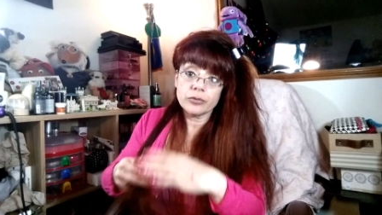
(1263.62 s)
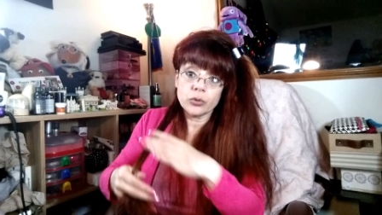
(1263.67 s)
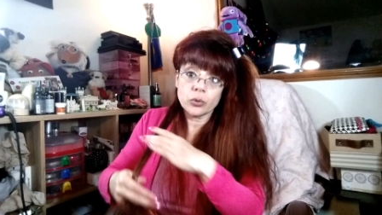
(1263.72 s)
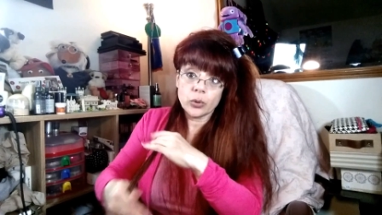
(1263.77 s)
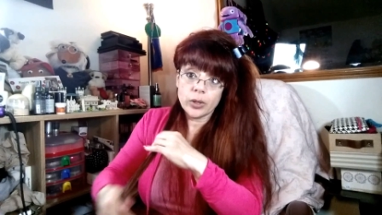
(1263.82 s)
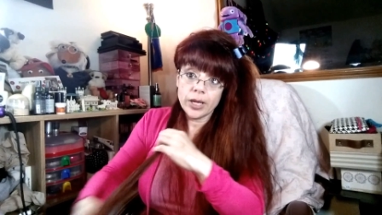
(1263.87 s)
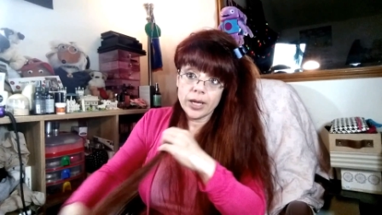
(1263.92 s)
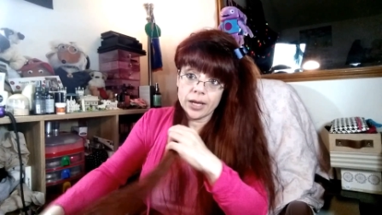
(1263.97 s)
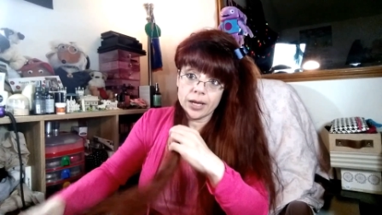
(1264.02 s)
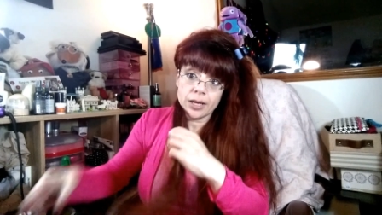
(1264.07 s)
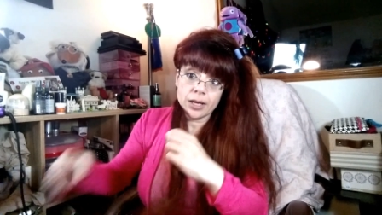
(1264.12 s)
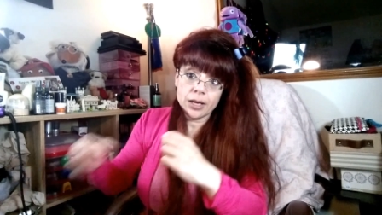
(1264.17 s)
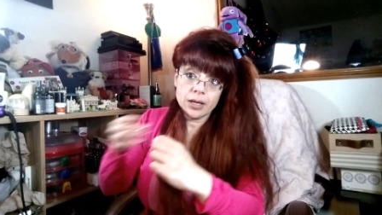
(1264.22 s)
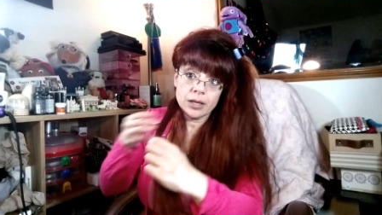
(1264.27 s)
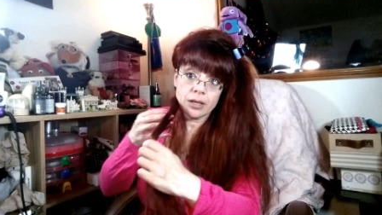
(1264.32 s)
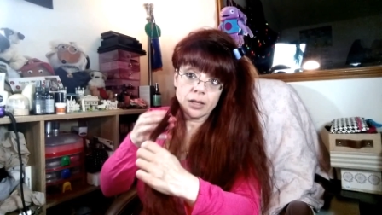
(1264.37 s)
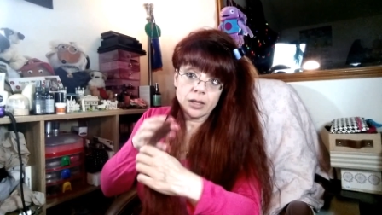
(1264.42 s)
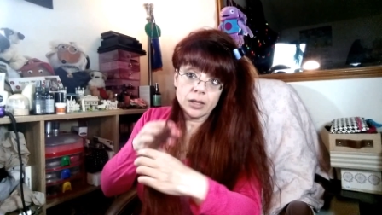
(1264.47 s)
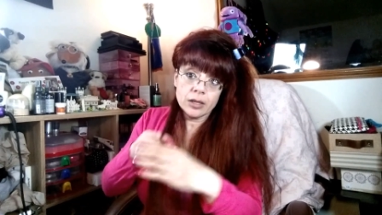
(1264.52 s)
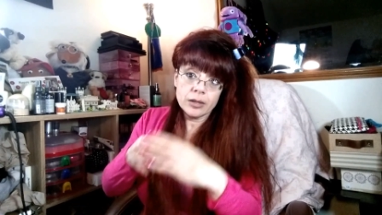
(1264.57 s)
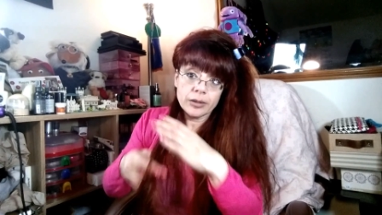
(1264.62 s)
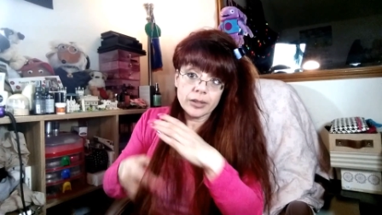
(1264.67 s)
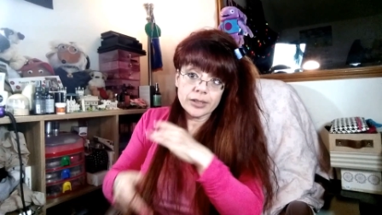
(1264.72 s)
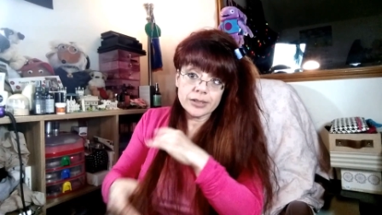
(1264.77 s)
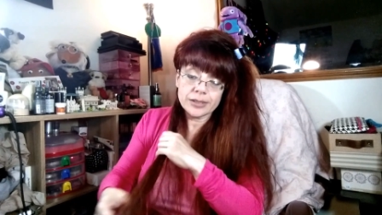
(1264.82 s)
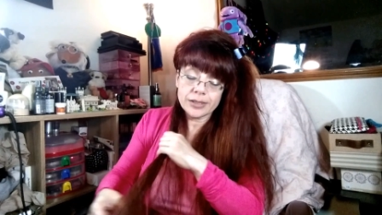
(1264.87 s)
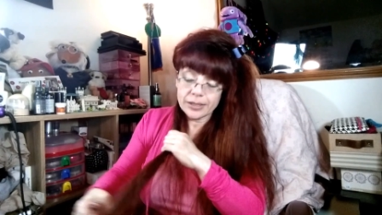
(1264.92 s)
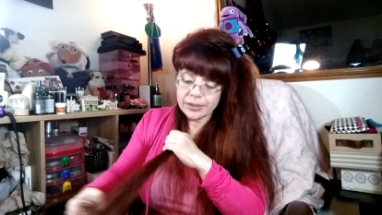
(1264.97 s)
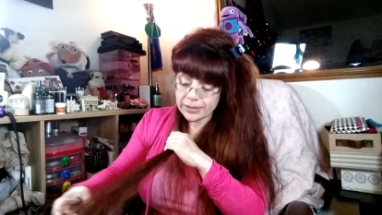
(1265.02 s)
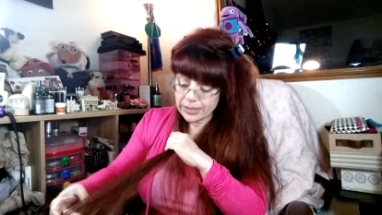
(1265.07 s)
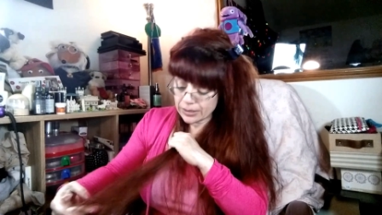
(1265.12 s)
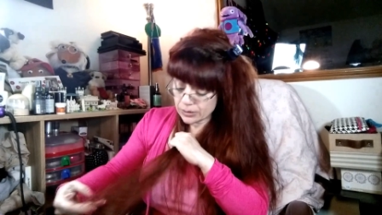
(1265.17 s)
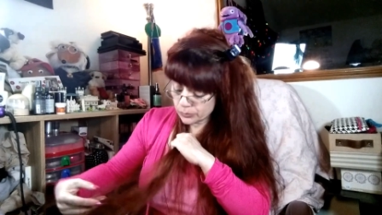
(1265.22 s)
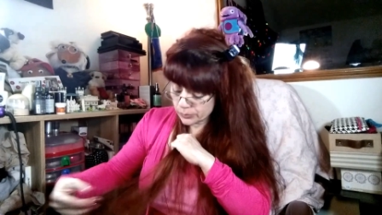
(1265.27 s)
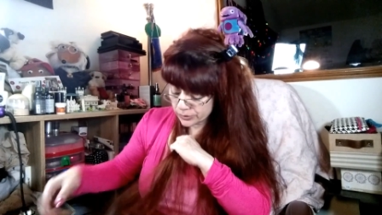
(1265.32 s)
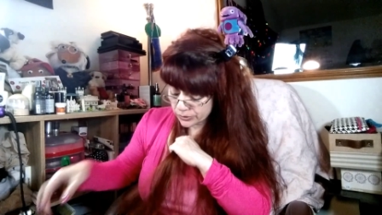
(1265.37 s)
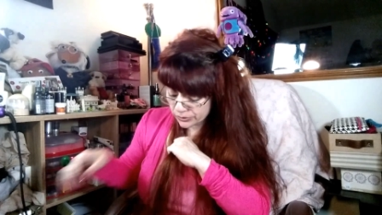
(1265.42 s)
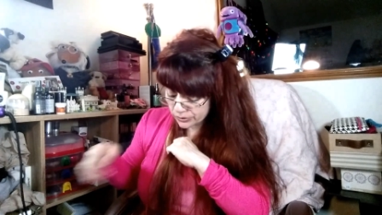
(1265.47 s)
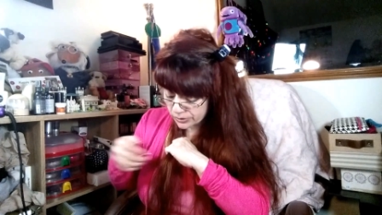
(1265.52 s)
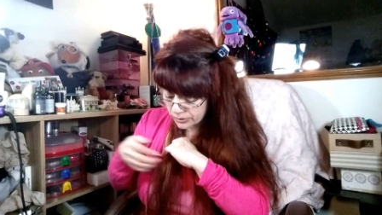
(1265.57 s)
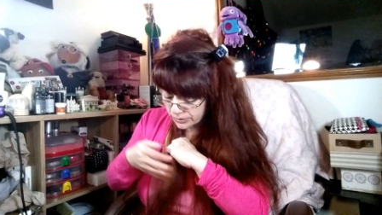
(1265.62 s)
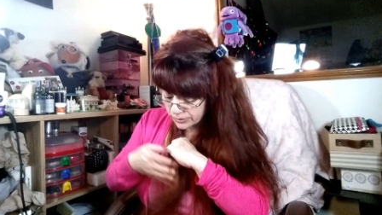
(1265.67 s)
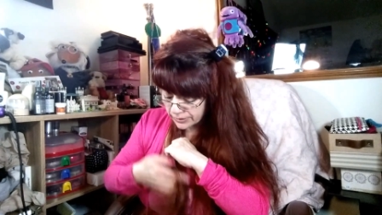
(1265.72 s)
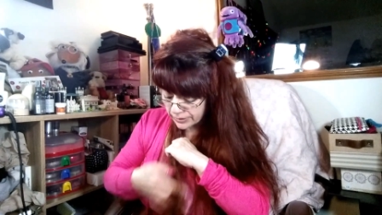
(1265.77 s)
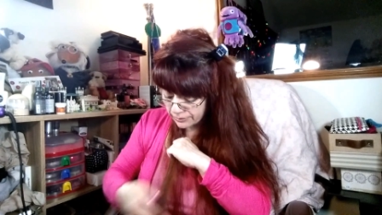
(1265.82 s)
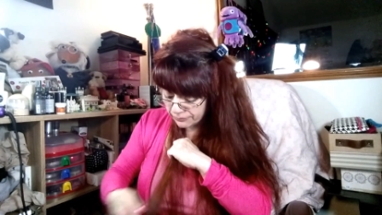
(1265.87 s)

of your hair, because then that's when you start to